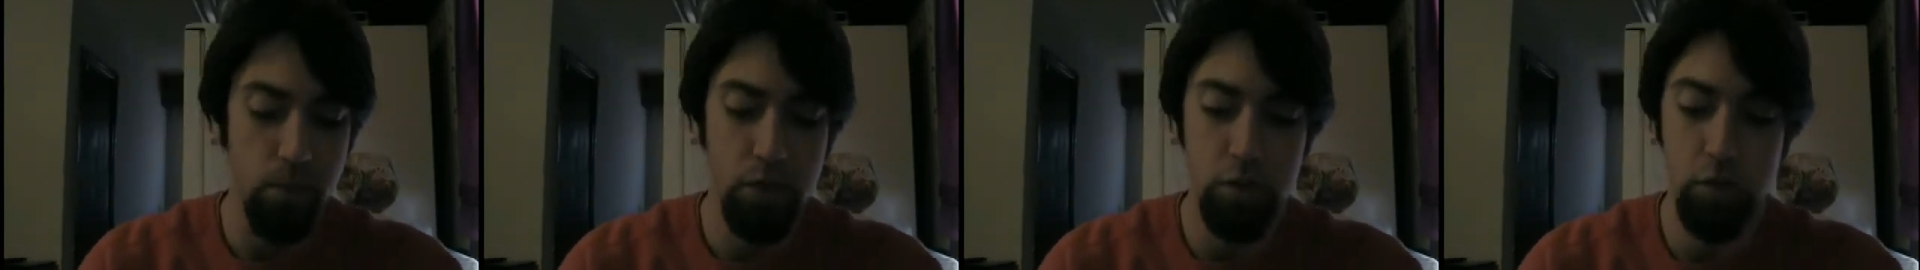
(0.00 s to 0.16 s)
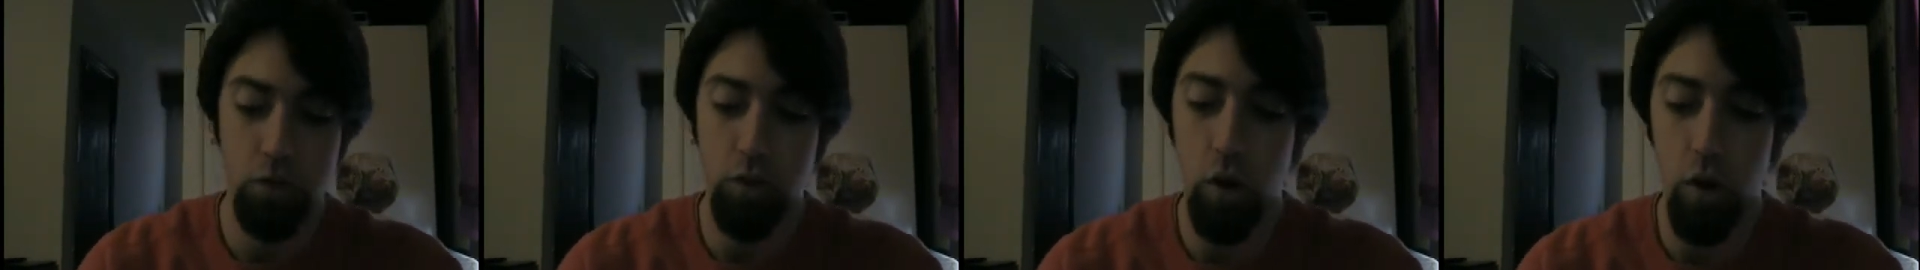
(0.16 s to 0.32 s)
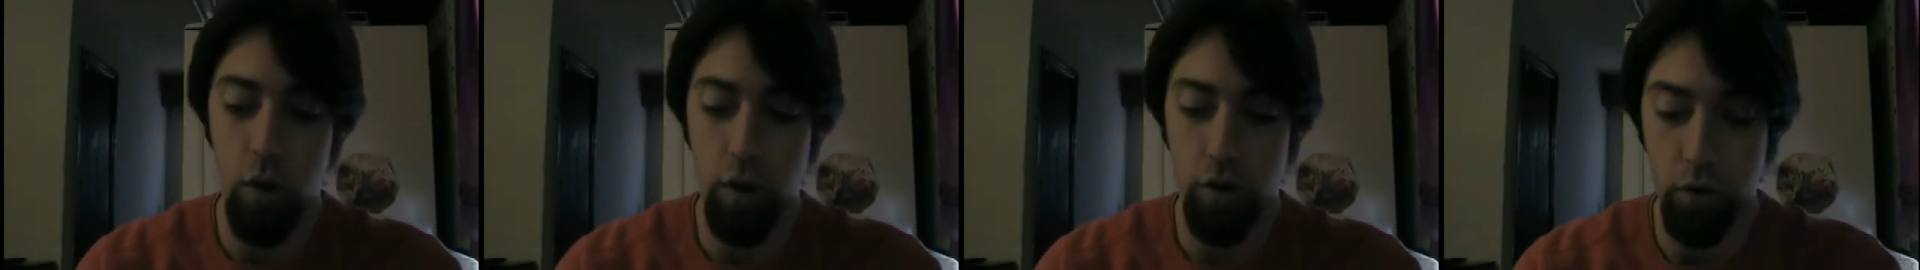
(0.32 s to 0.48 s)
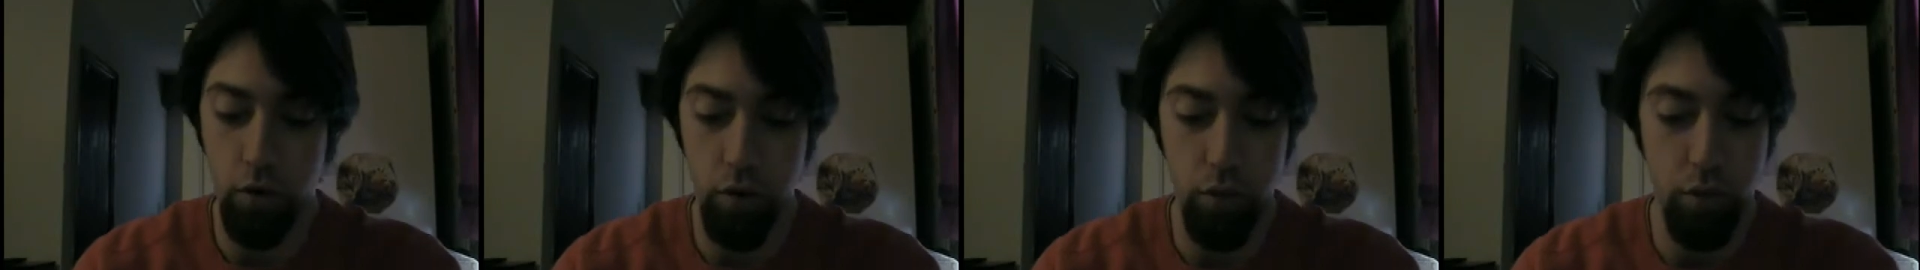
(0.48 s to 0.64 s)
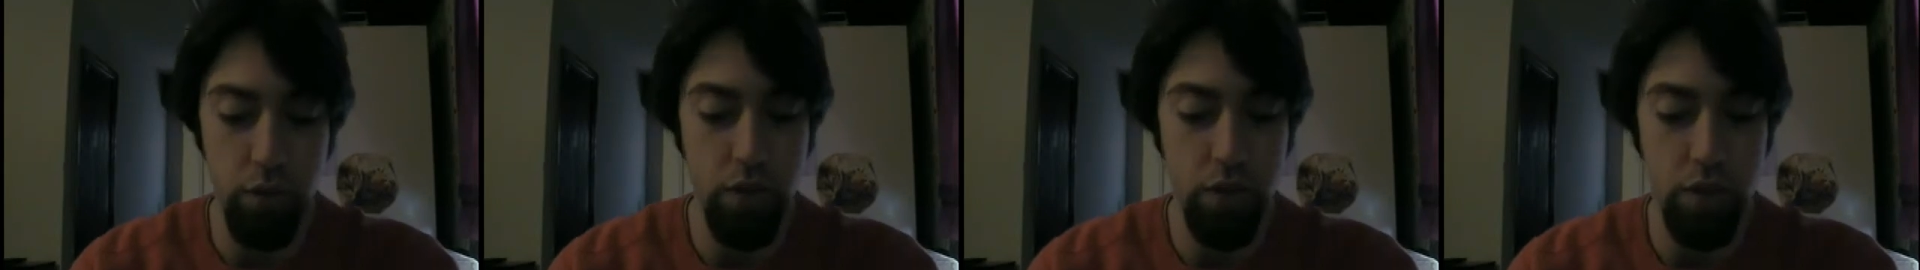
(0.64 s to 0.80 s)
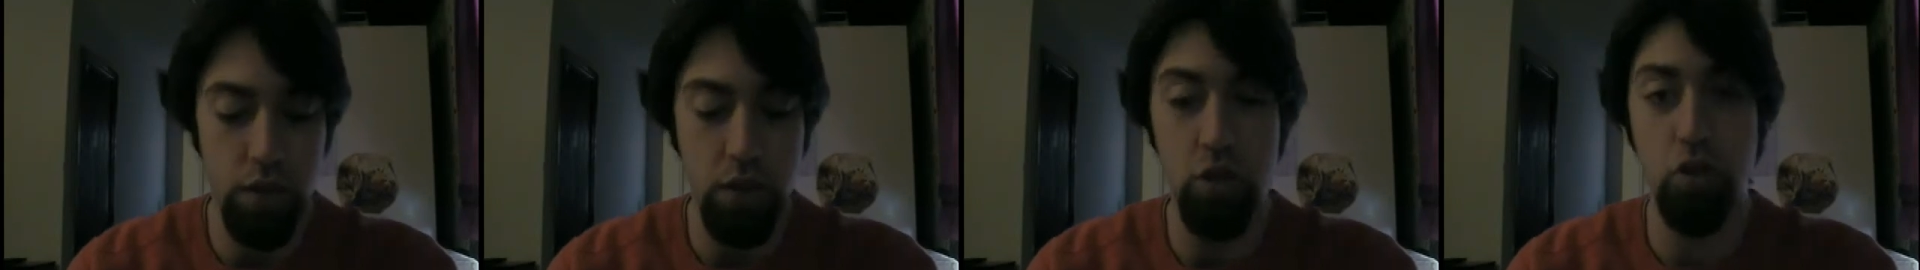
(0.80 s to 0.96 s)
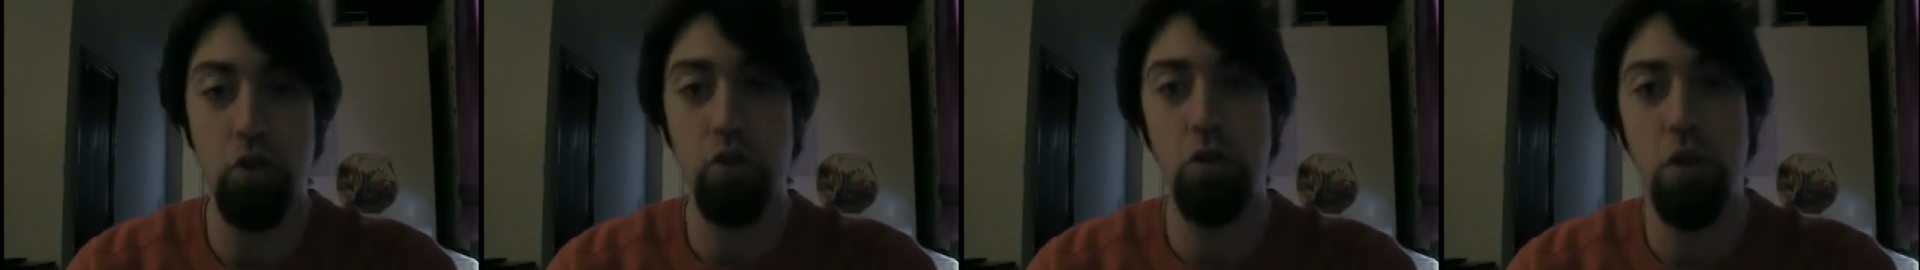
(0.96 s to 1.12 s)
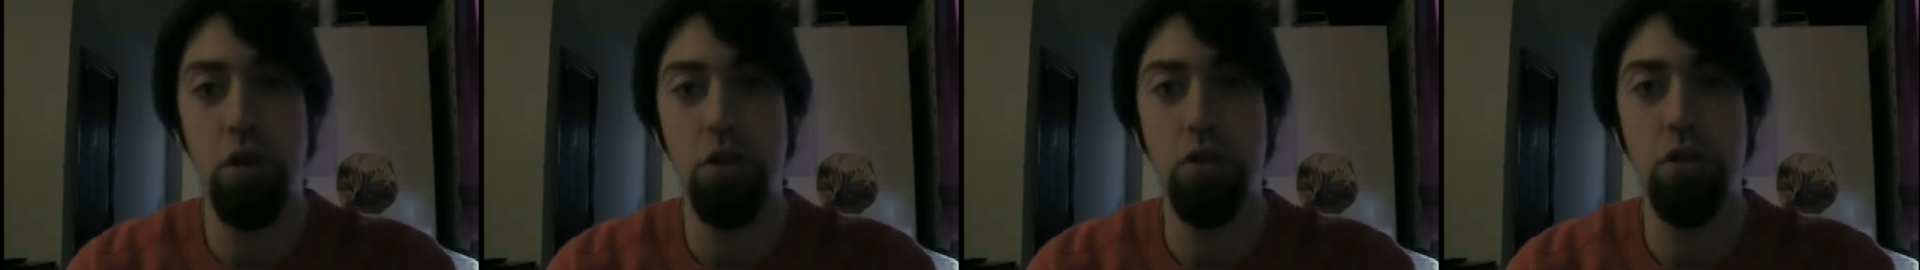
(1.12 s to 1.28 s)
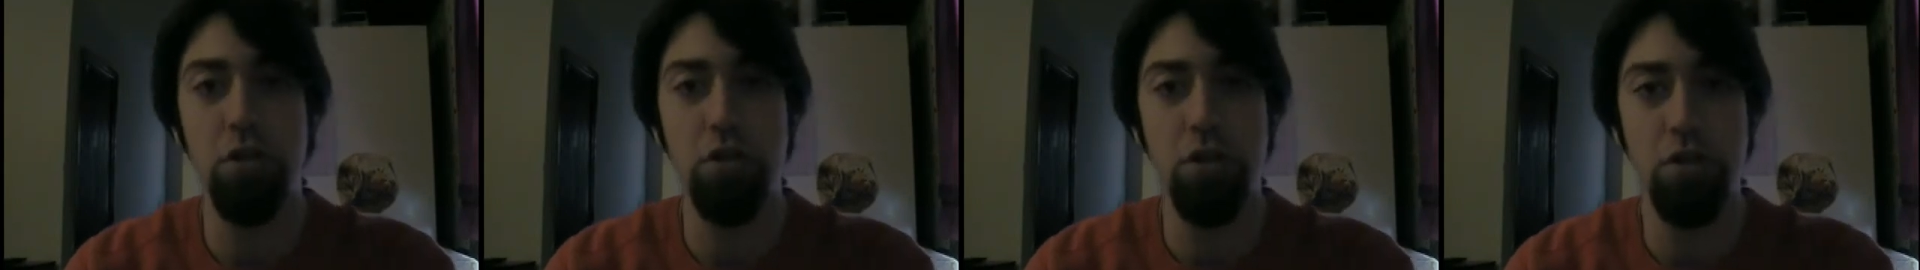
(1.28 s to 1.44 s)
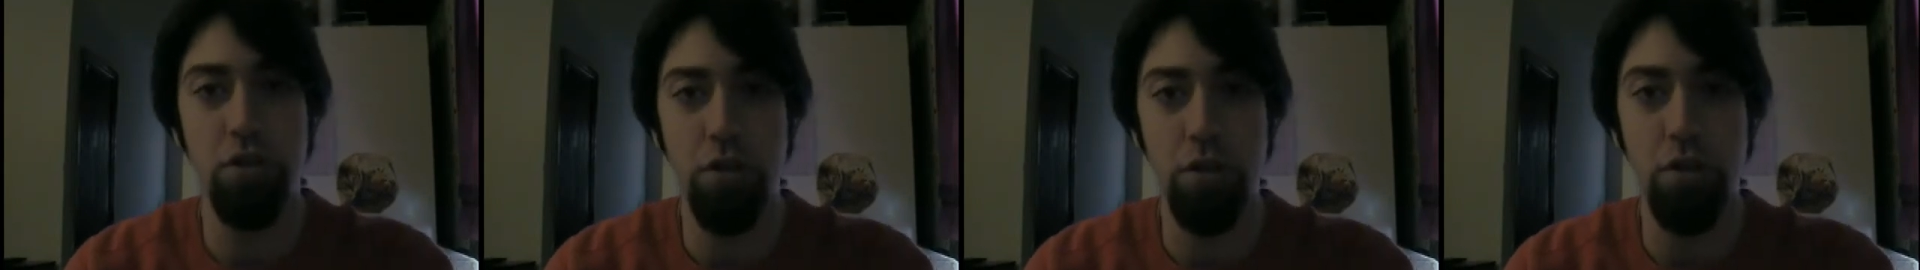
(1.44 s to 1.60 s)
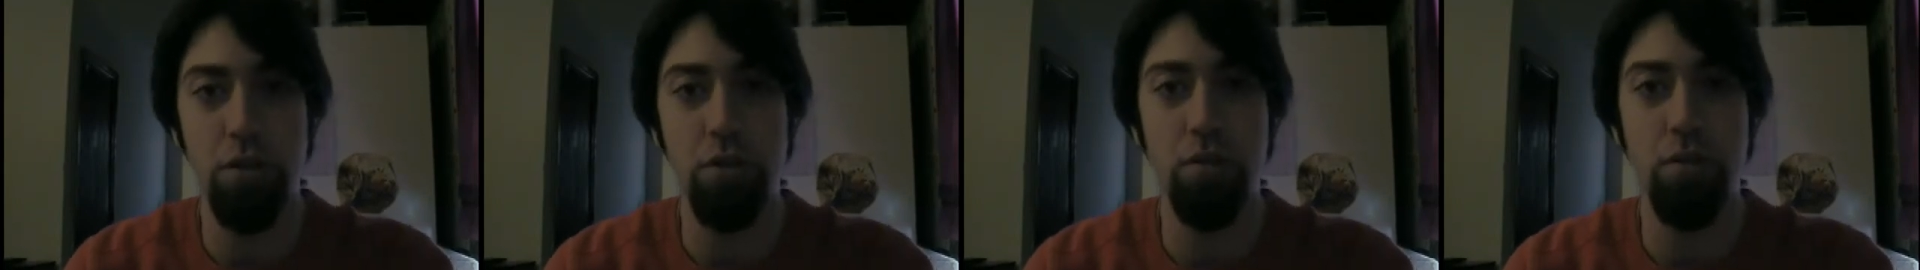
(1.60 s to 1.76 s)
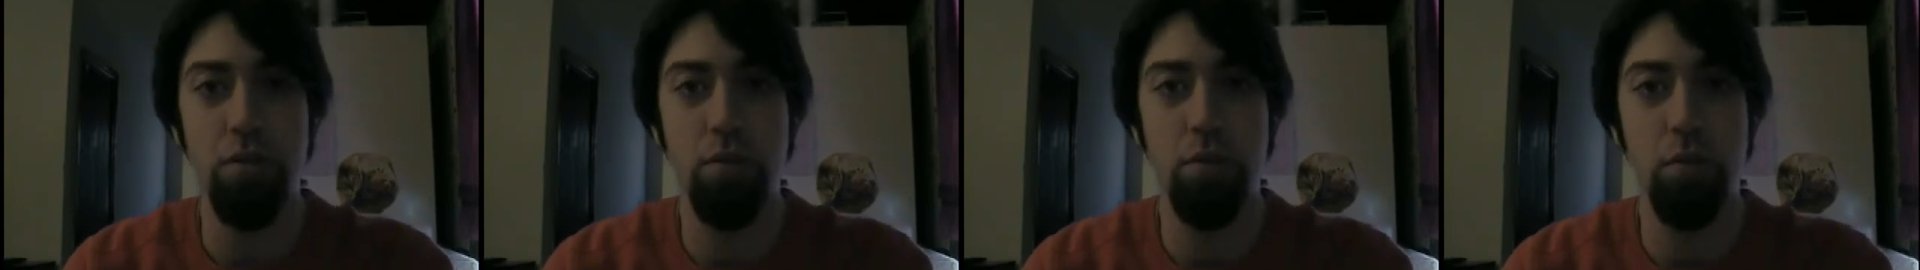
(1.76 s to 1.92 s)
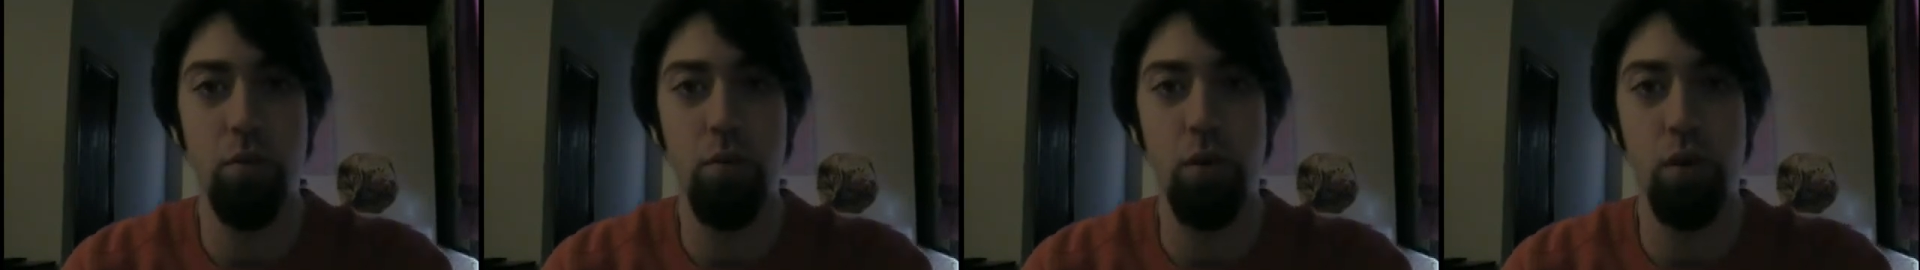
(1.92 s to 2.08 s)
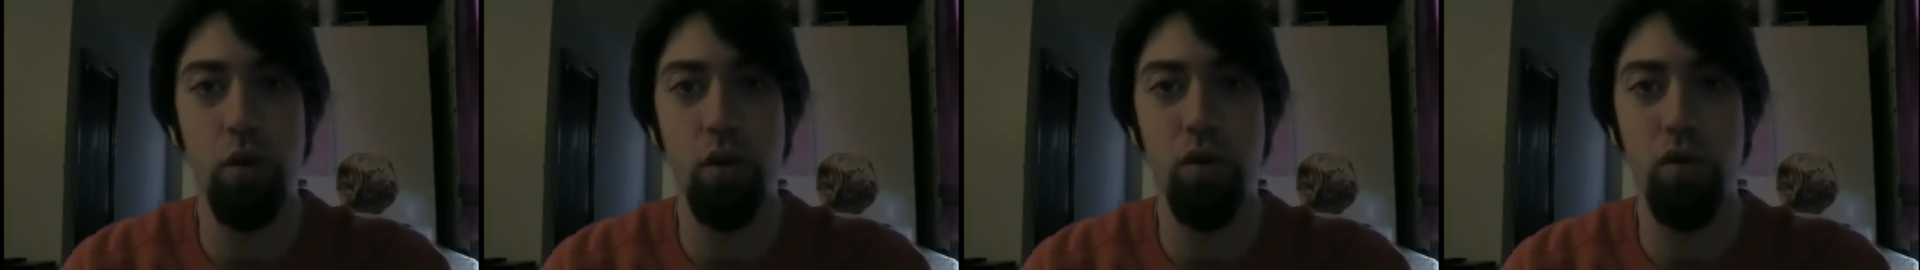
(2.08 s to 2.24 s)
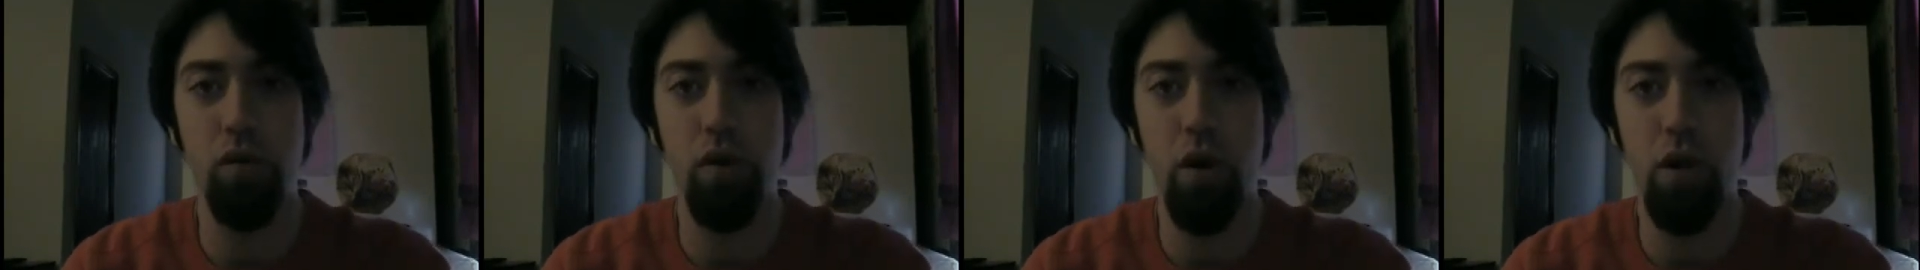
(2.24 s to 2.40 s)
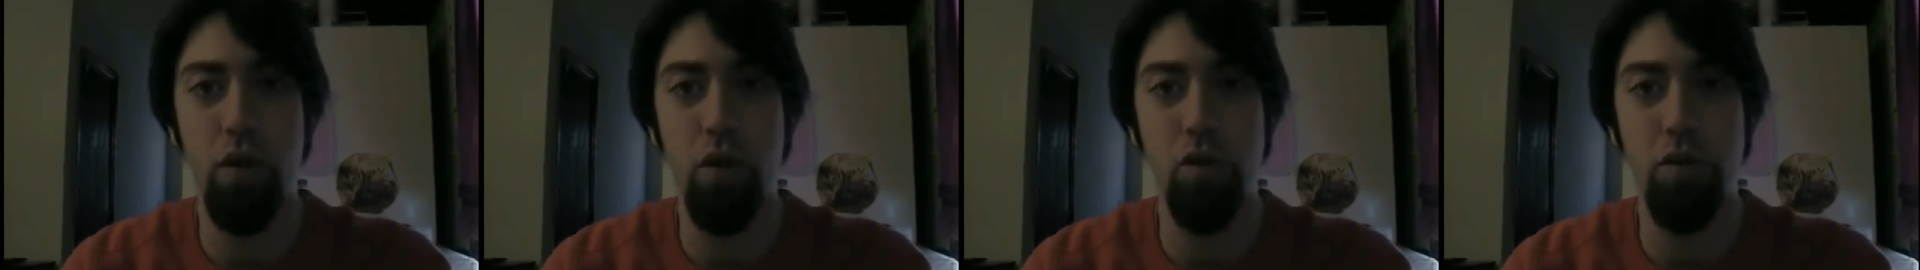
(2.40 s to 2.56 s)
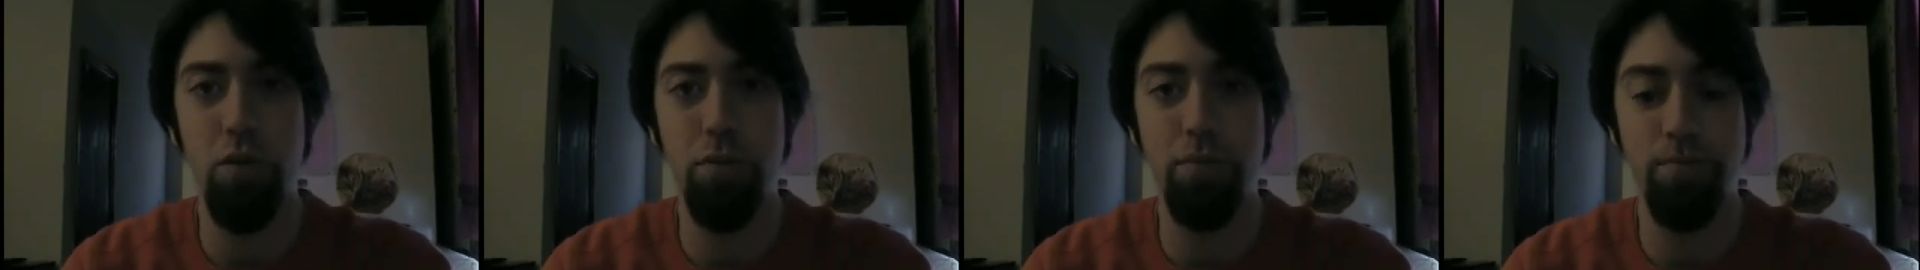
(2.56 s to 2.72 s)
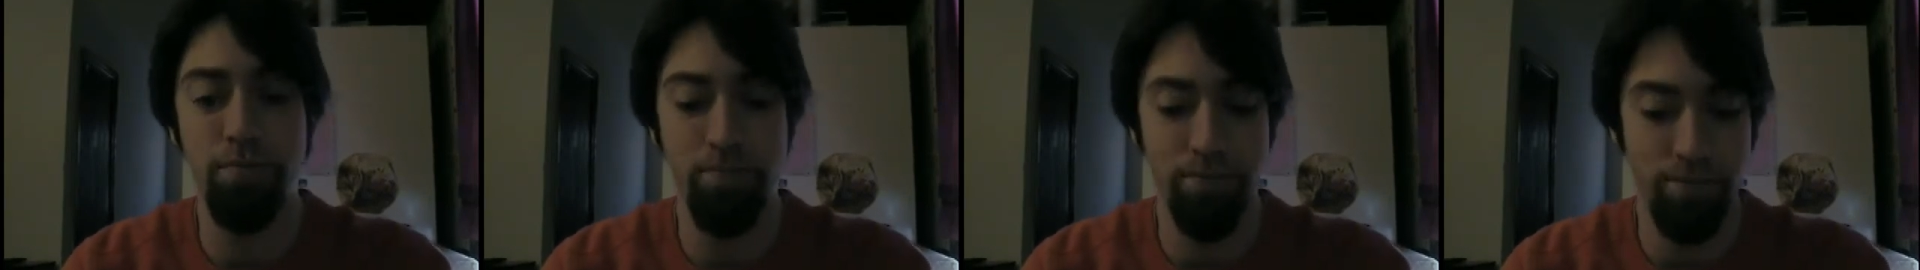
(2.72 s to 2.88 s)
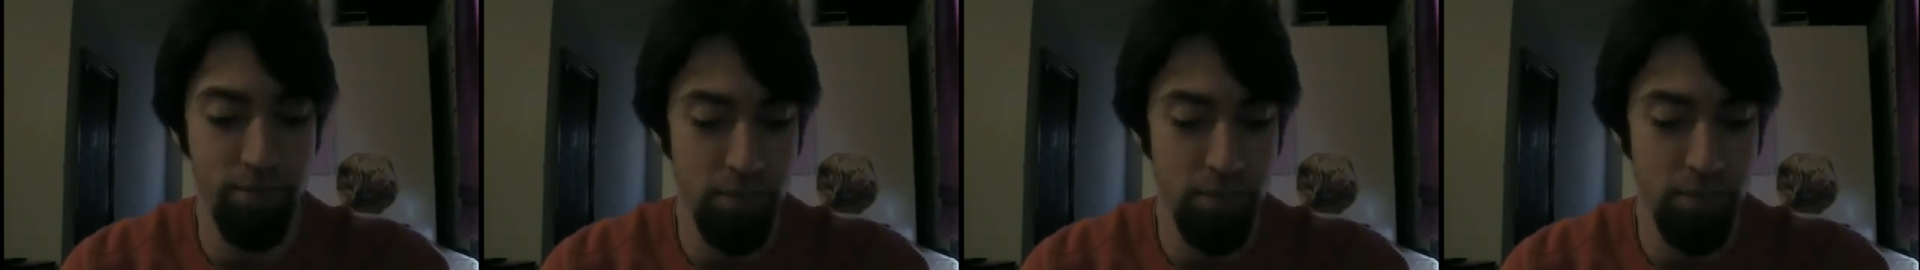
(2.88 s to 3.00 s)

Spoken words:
So I'm going to read the instructions and we're going to follow them.